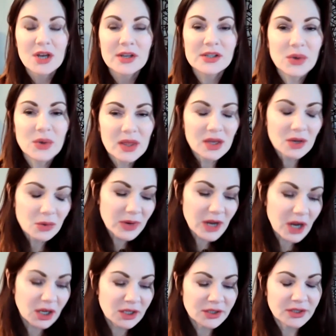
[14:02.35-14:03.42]
So I think we
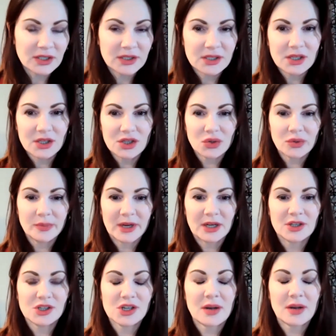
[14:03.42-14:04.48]
all need to do a
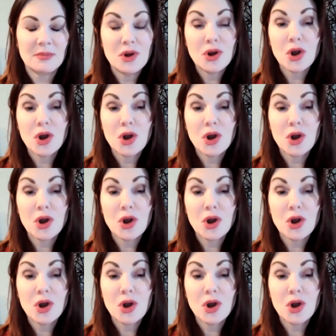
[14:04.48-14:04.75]
better job